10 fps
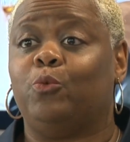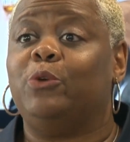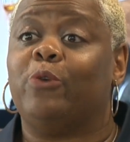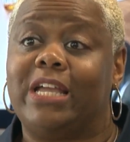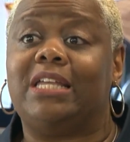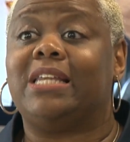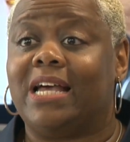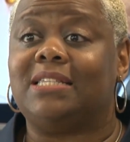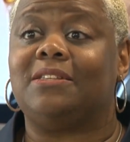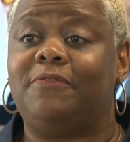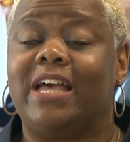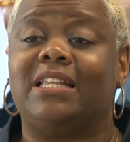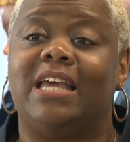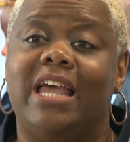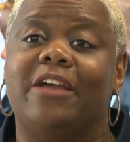We recognize the
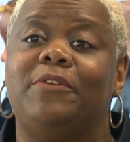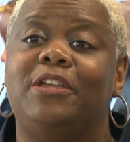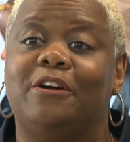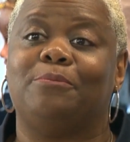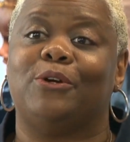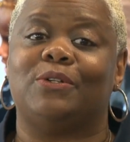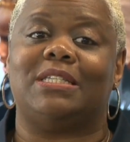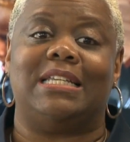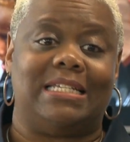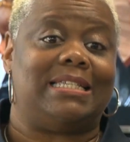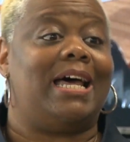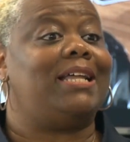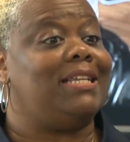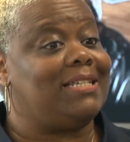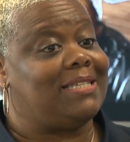fact that every young person is
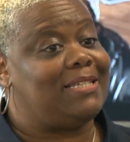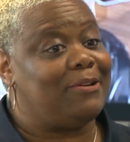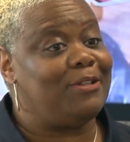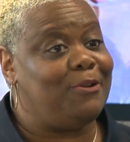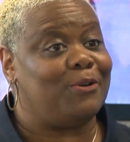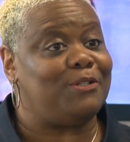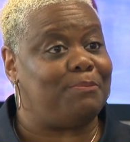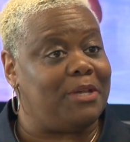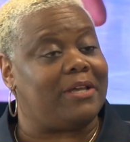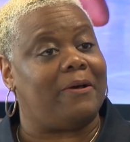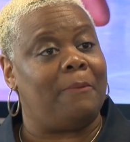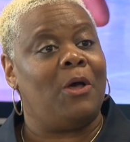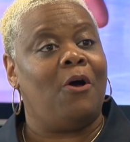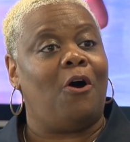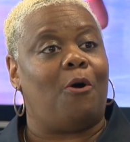not necessarily going to pick up
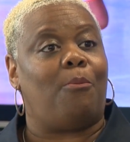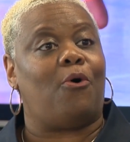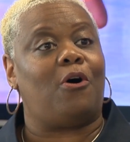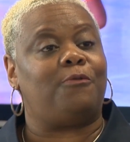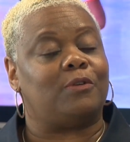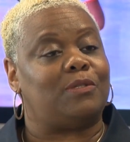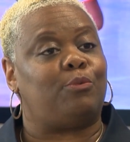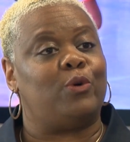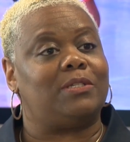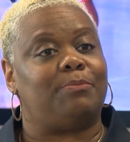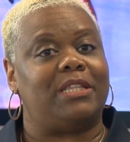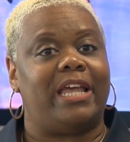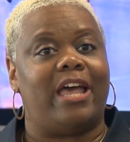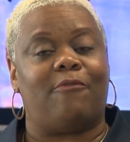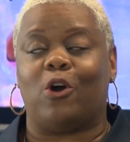a ball for sports, but
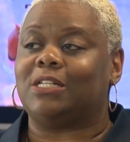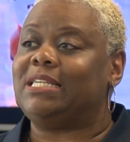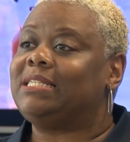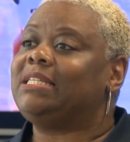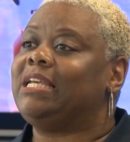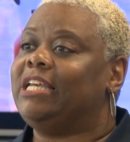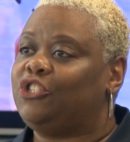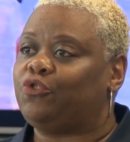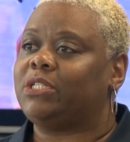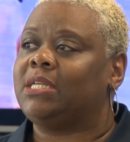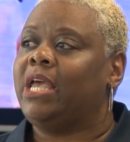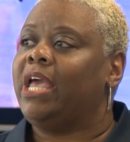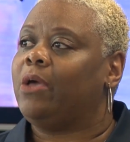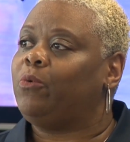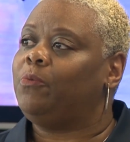they have artistic interests,
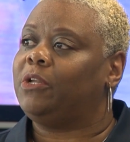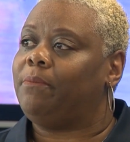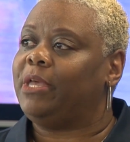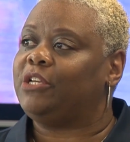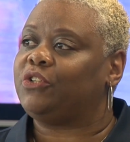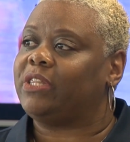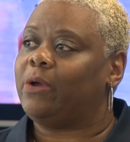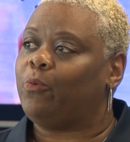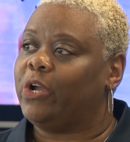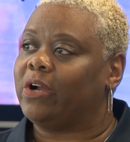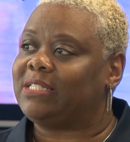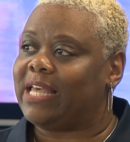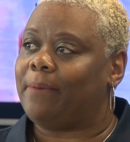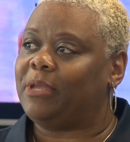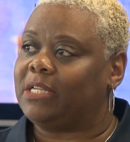and we want to make sure that we are
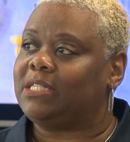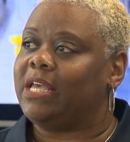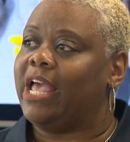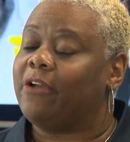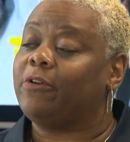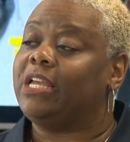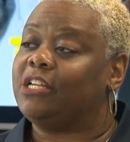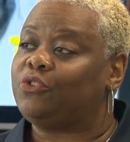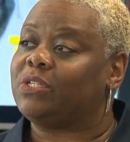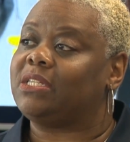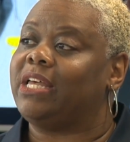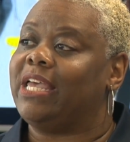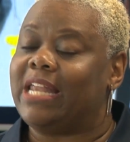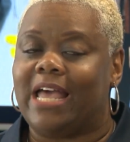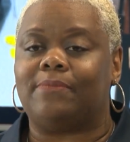tapping into every interest
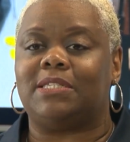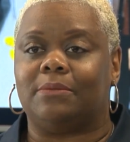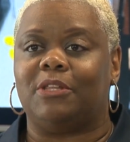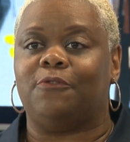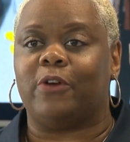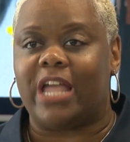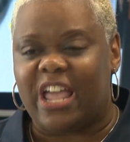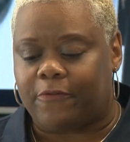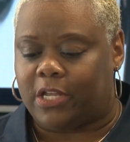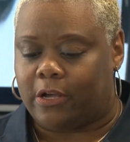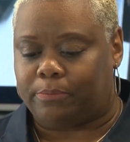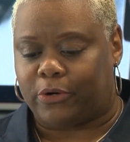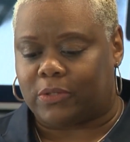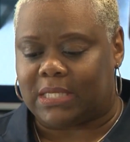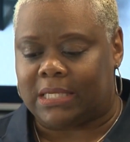and have something for every young
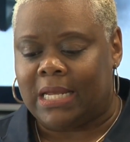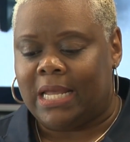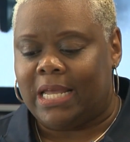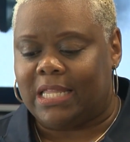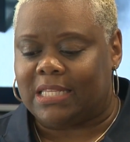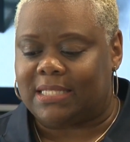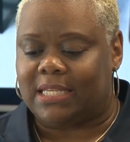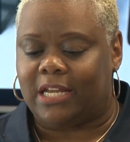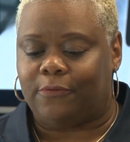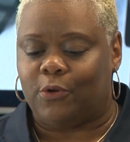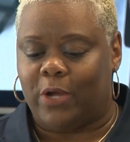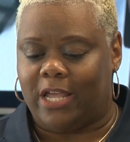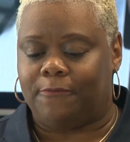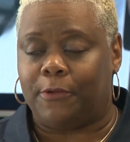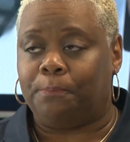person in the city of New Haven.